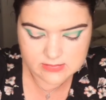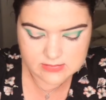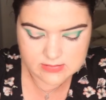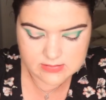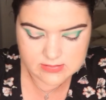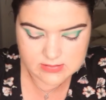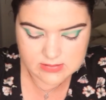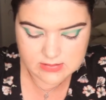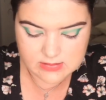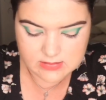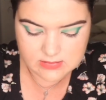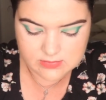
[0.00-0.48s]

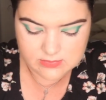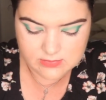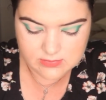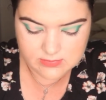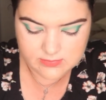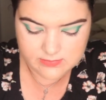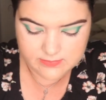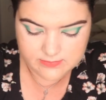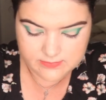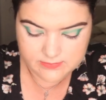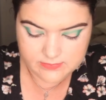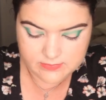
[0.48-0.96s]
Sigil.
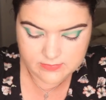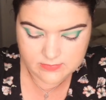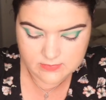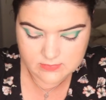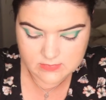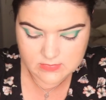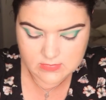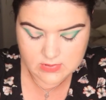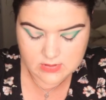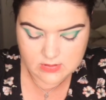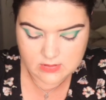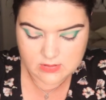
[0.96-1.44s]

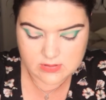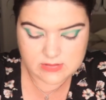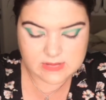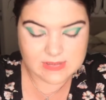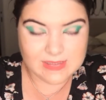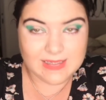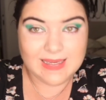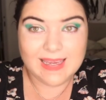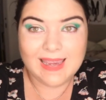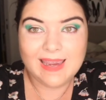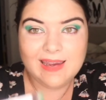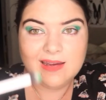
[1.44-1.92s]

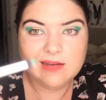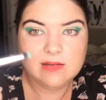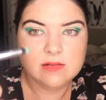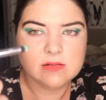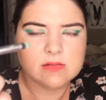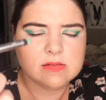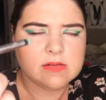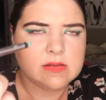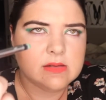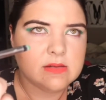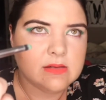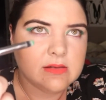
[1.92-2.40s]
Sigil?
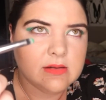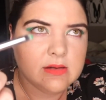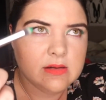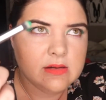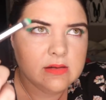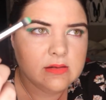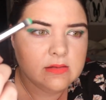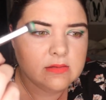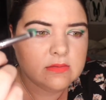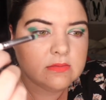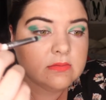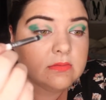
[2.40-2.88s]

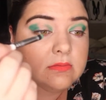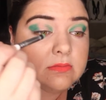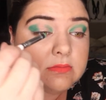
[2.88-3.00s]
Sigil?